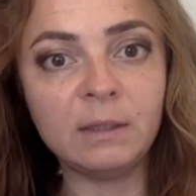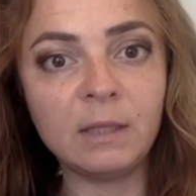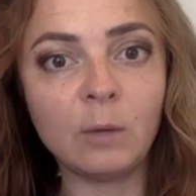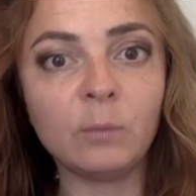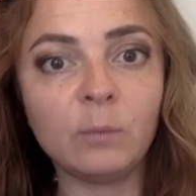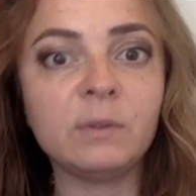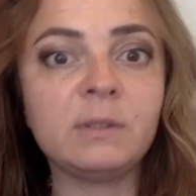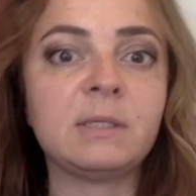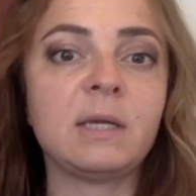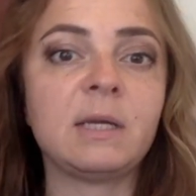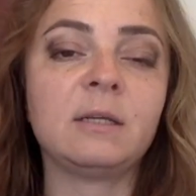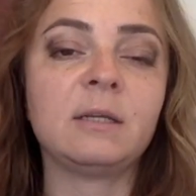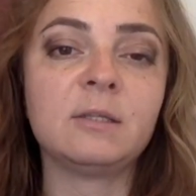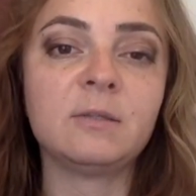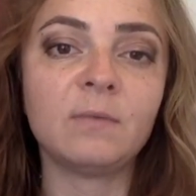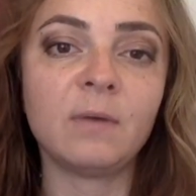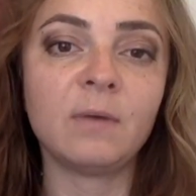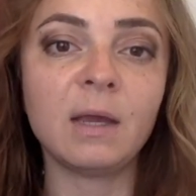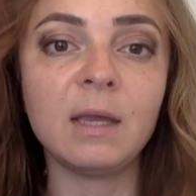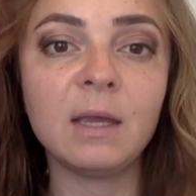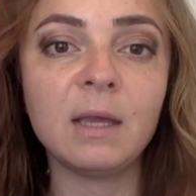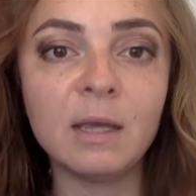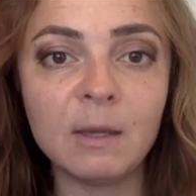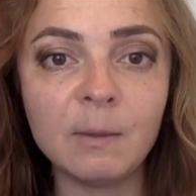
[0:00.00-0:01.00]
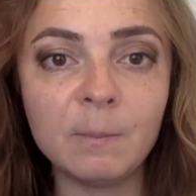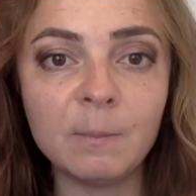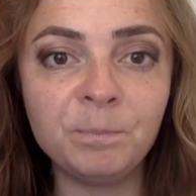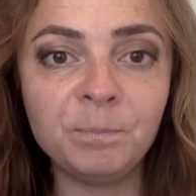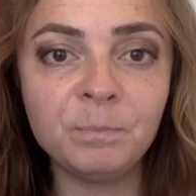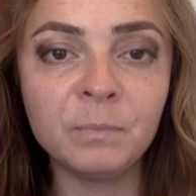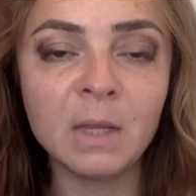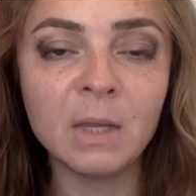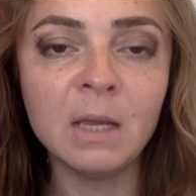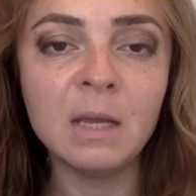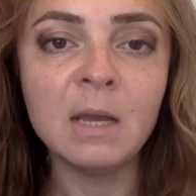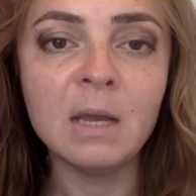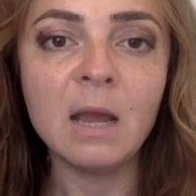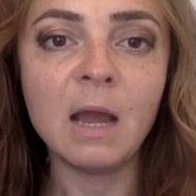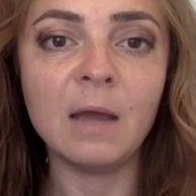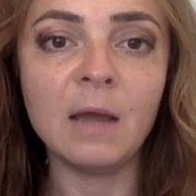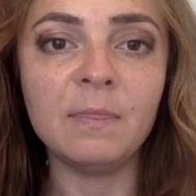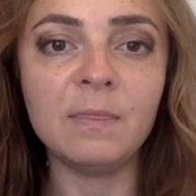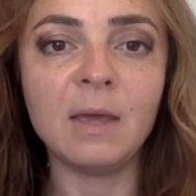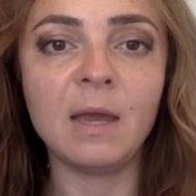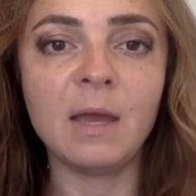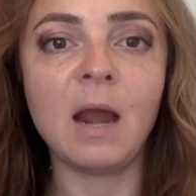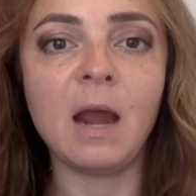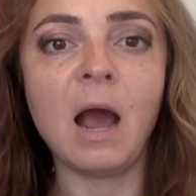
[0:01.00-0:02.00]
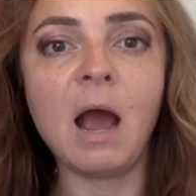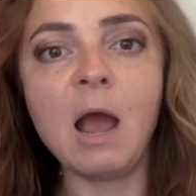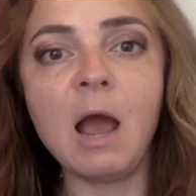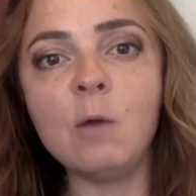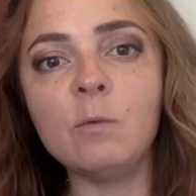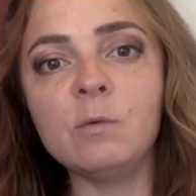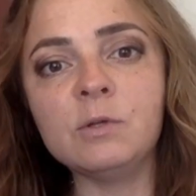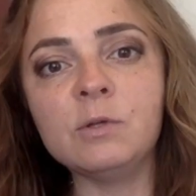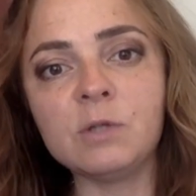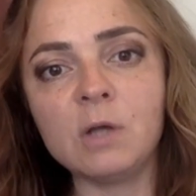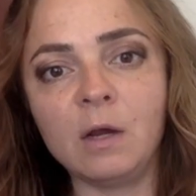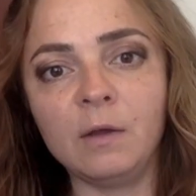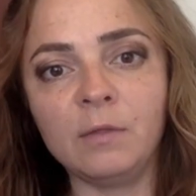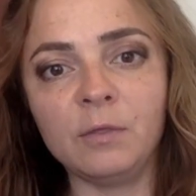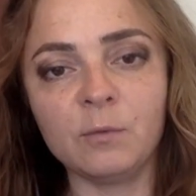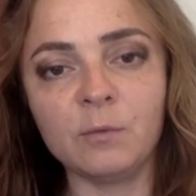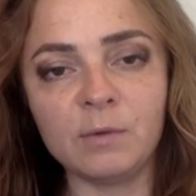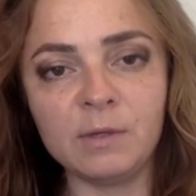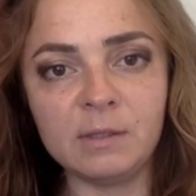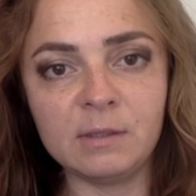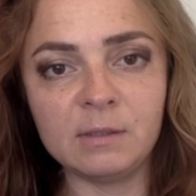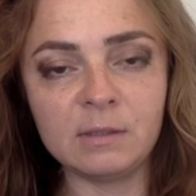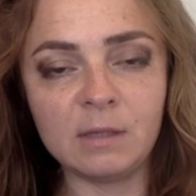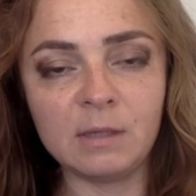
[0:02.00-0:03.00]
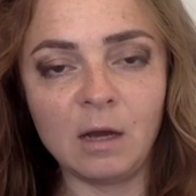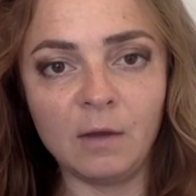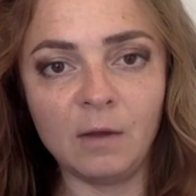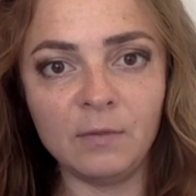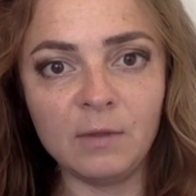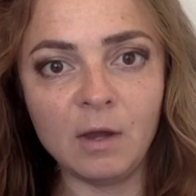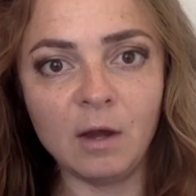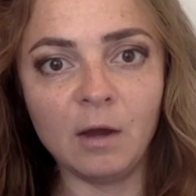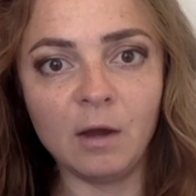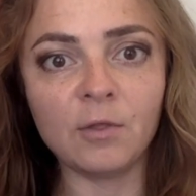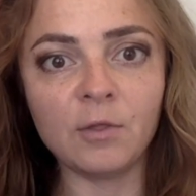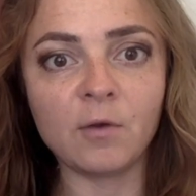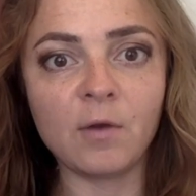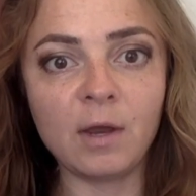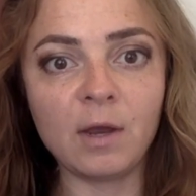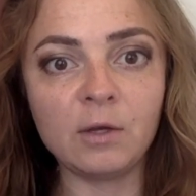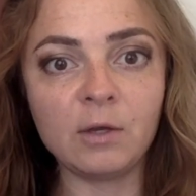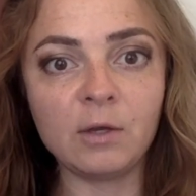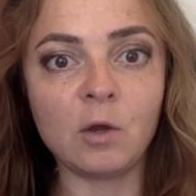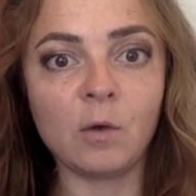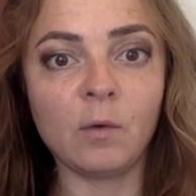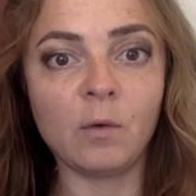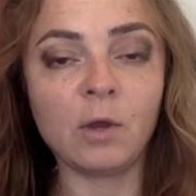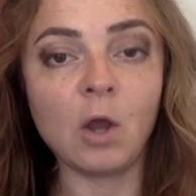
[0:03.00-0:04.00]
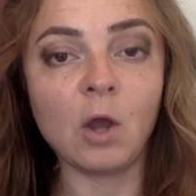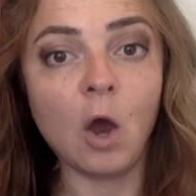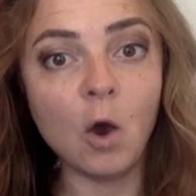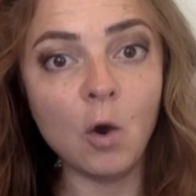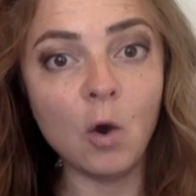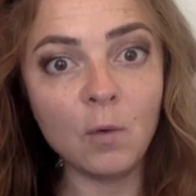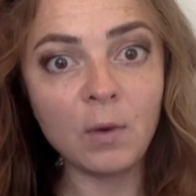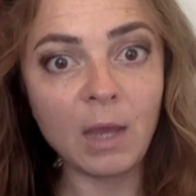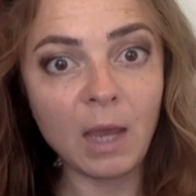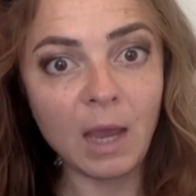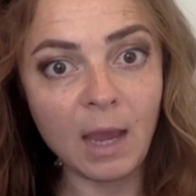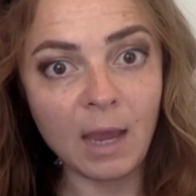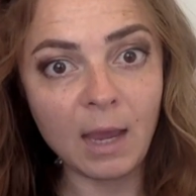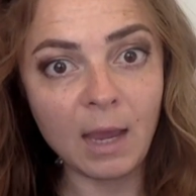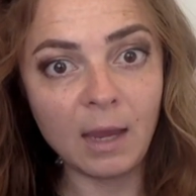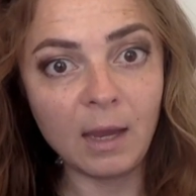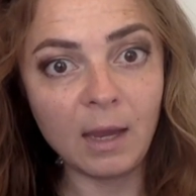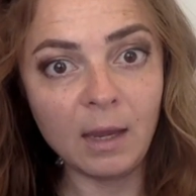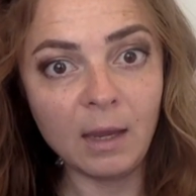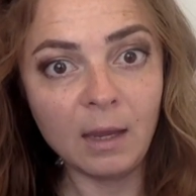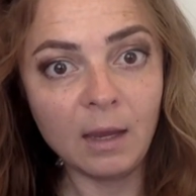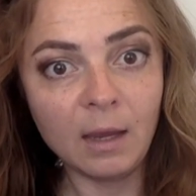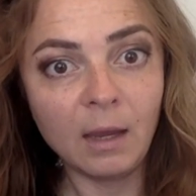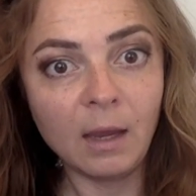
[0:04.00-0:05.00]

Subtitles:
that would satisfy him. And then I was on the other end going, okay,